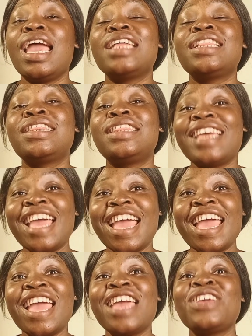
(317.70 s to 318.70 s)
And
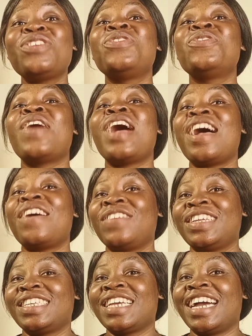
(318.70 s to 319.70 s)
there you have
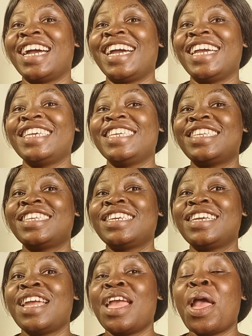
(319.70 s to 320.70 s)
it, guys.
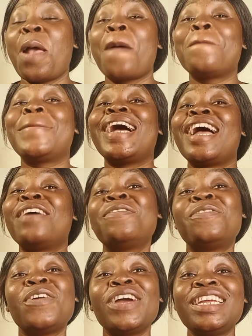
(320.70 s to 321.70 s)
By
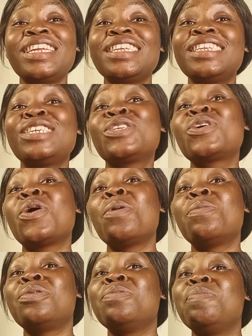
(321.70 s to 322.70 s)
avoiding these
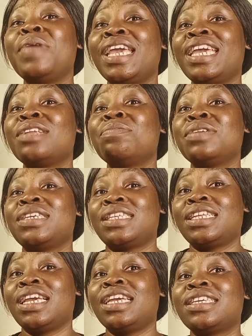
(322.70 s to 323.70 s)
common baking
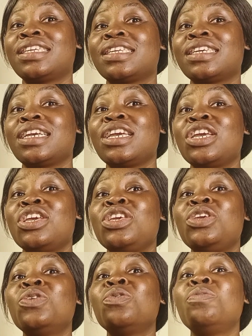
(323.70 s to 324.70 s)
mistakes,
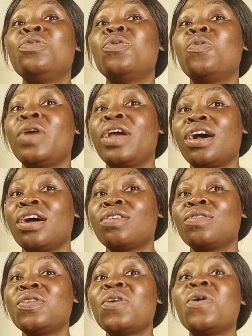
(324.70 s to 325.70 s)
you'll be
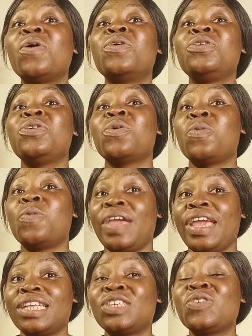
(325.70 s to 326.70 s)
well on your
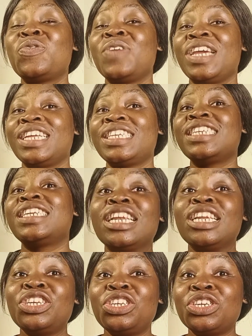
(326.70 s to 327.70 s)
way to creating
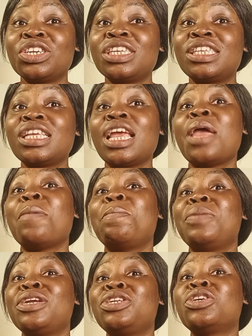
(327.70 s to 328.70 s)
delicious,
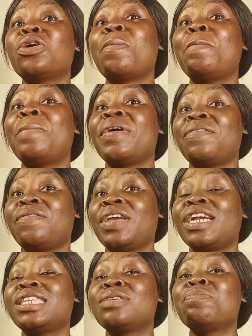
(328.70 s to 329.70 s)
picture
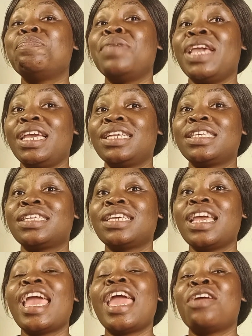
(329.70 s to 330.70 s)
perfect bakes
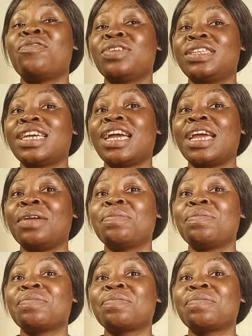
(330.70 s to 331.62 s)
every time.